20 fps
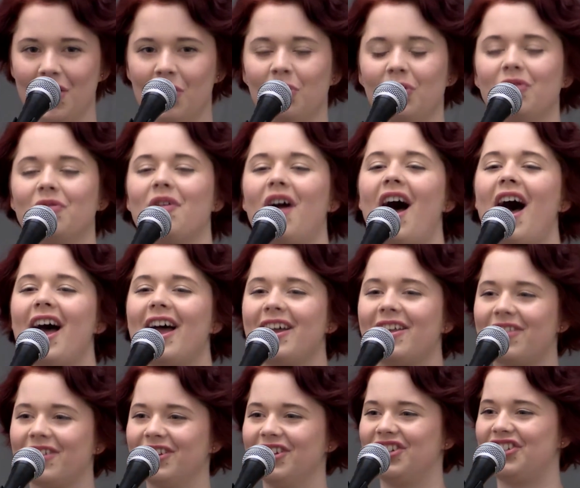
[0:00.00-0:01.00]
Would
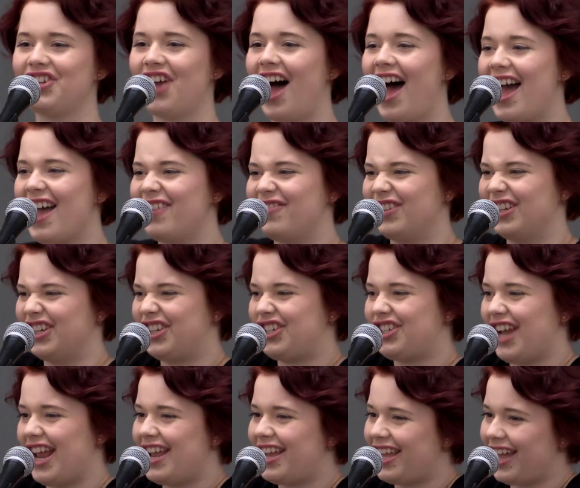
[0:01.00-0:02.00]
writhe and jive and
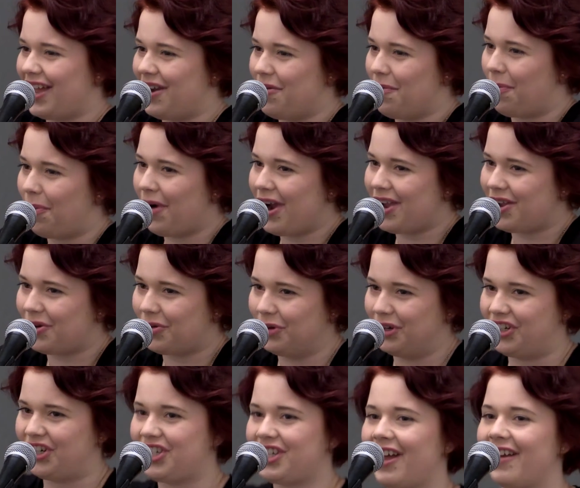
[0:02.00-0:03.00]
shake and break,
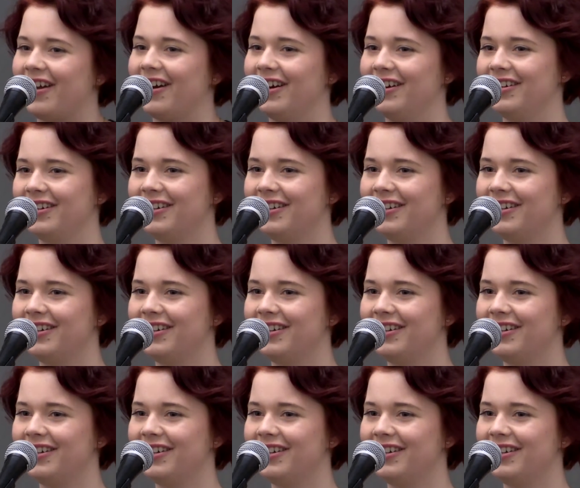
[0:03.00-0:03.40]
would shudder.